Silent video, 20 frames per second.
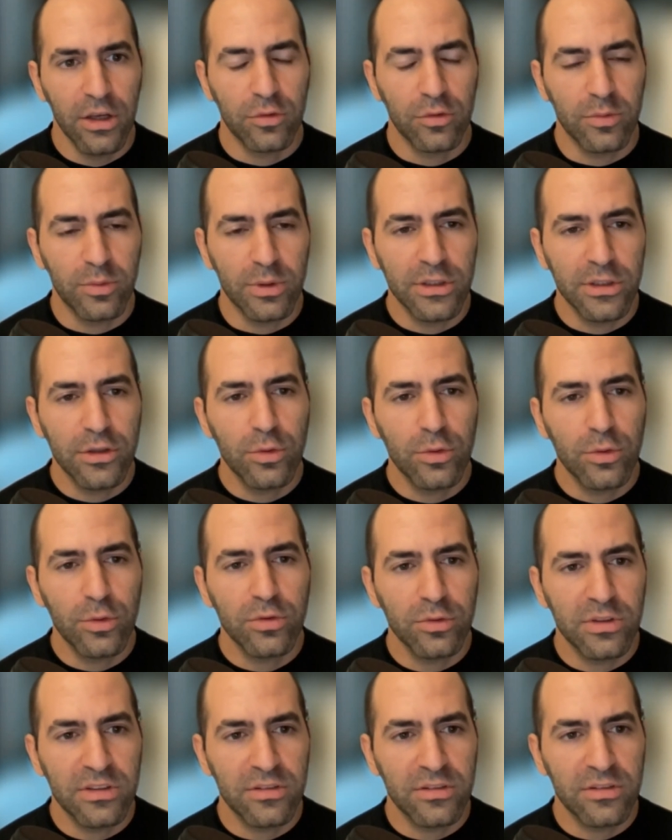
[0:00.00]
So when you go
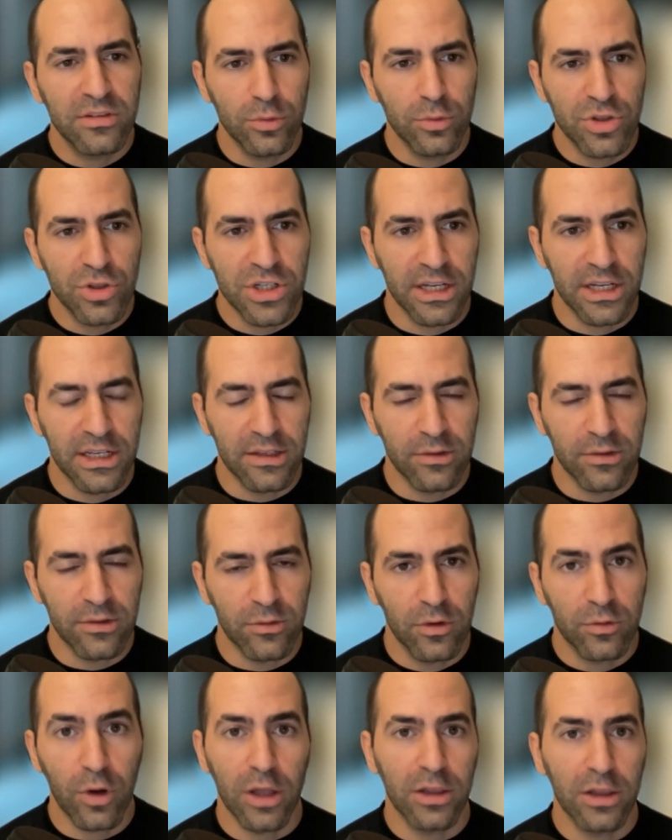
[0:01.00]
to these new
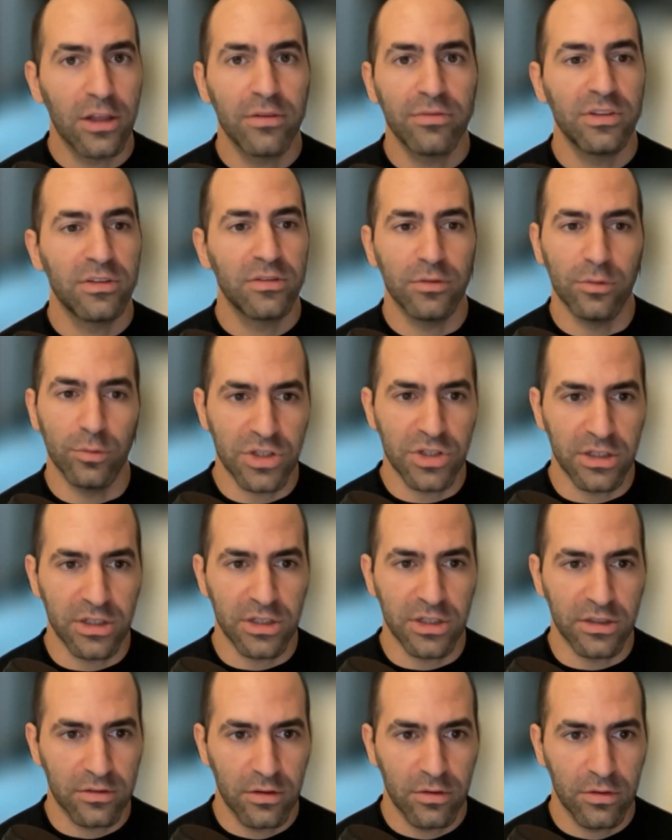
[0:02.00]
chains, so I love these new
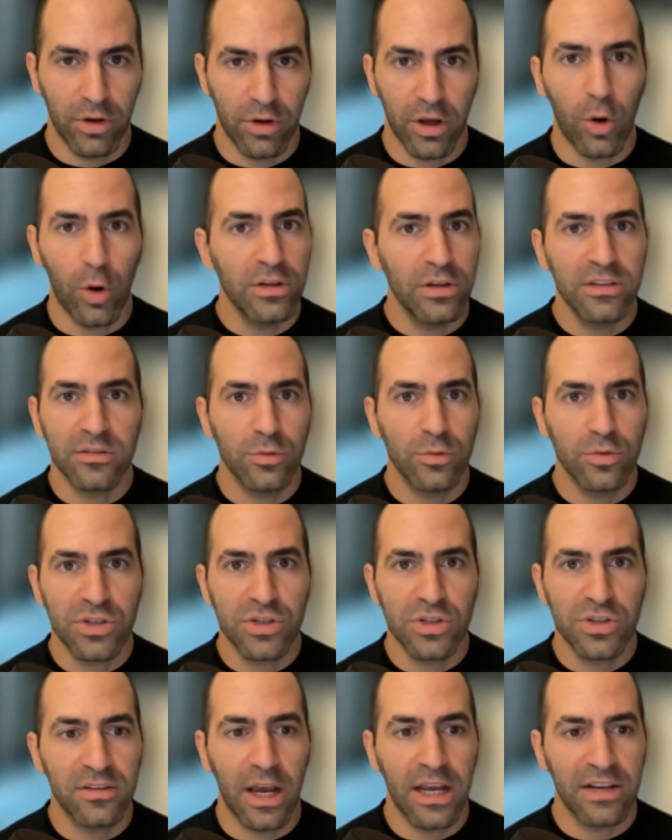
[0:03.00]
chains, right? All these new
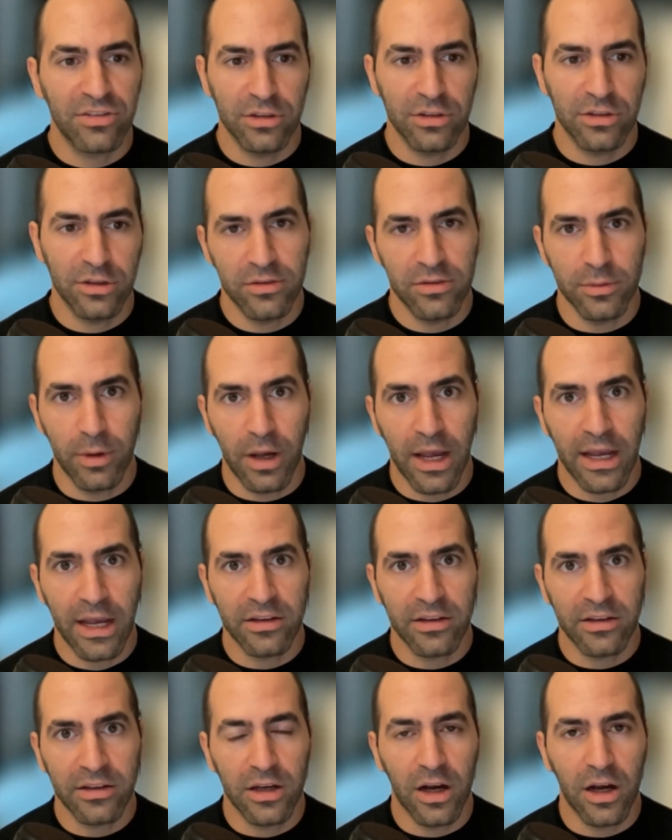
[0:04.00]
chains, I actually love them.
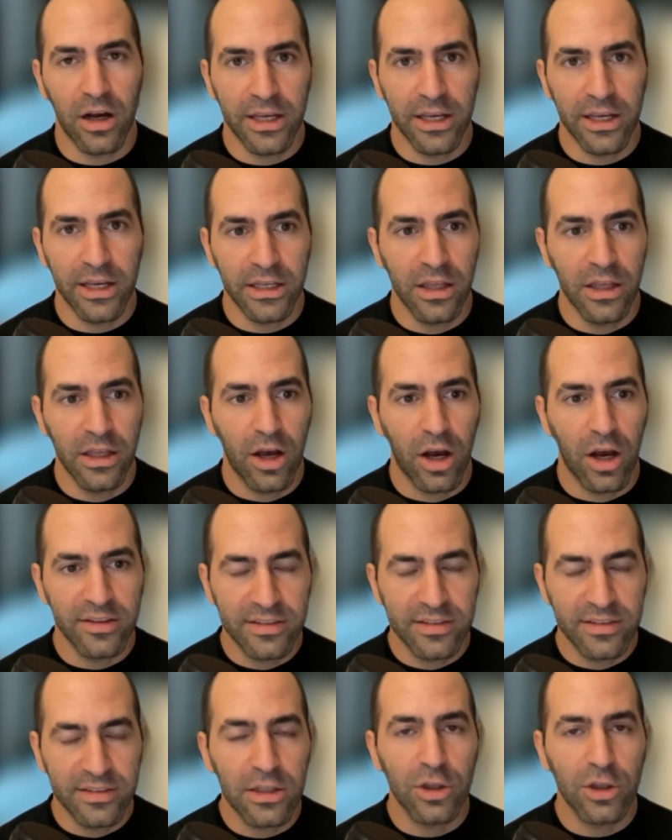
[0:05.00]
I
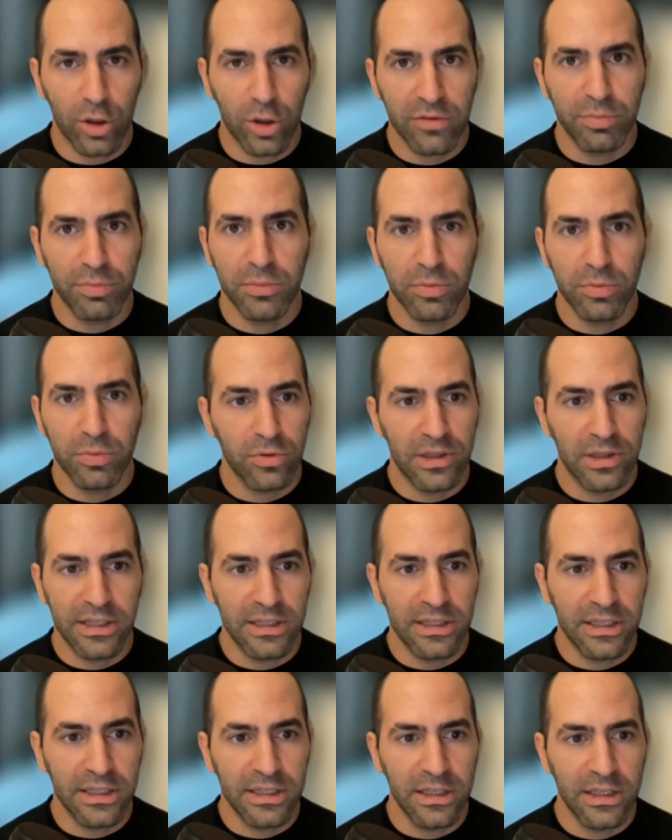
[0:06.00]
tell a lot of people
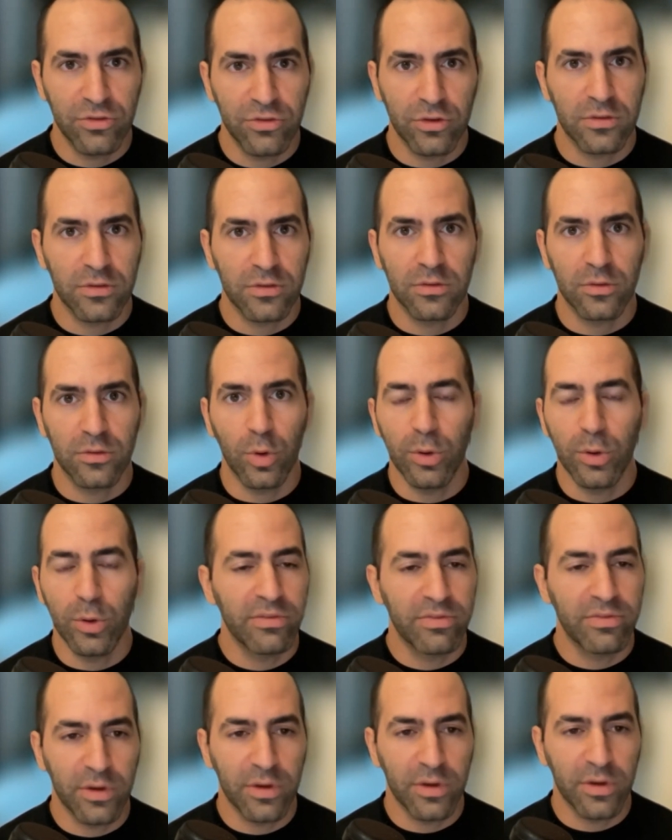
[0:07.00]
lately, just go
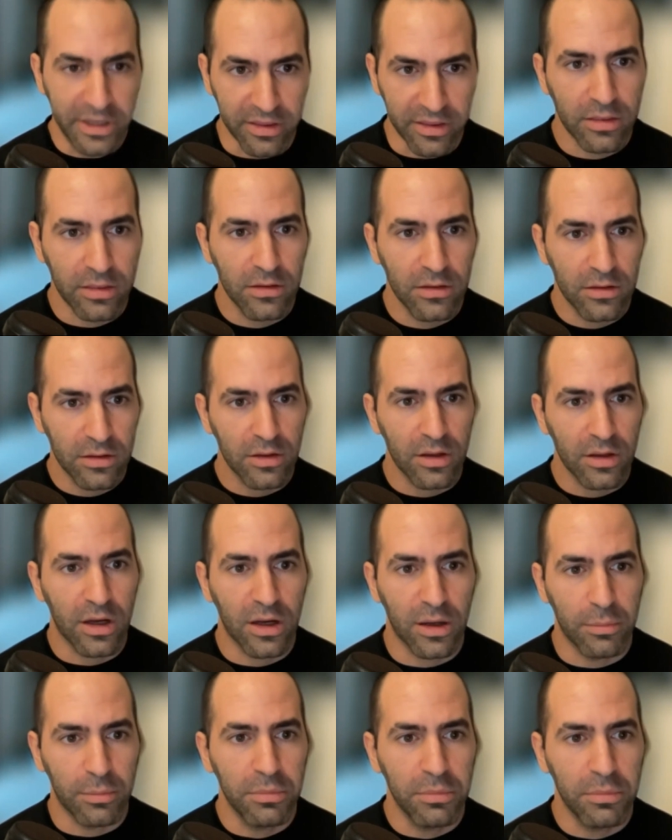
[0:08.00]
away from ETH,
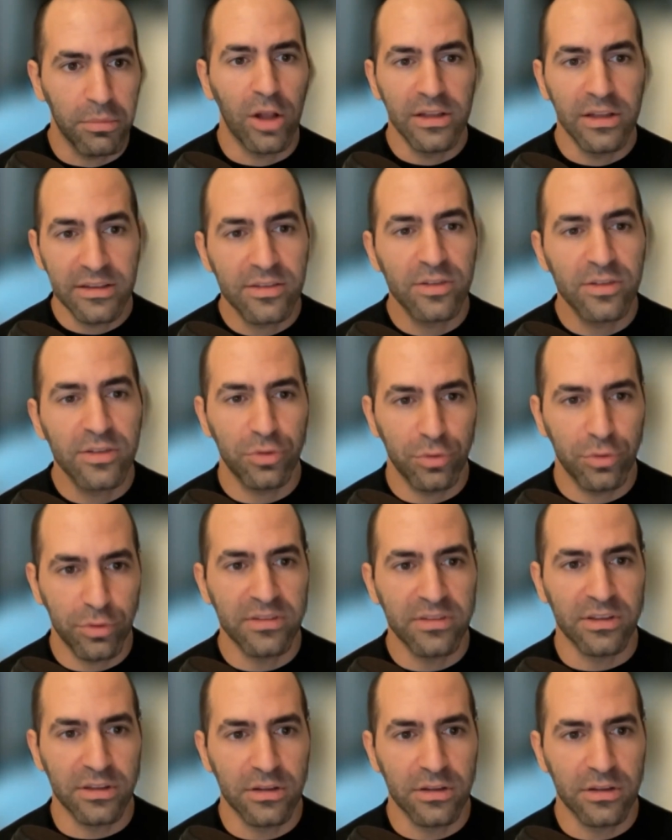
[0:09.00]
unless there's a
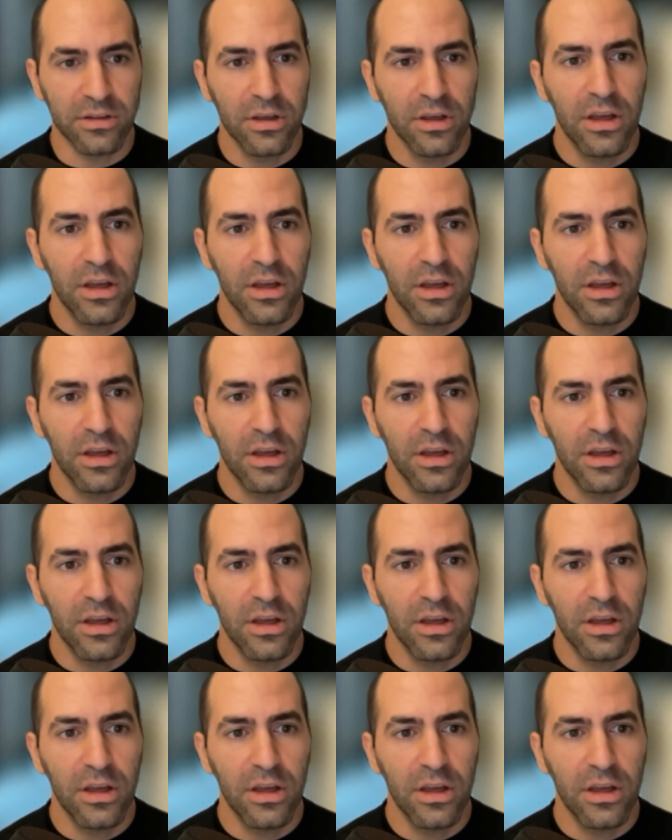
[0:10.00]
reason.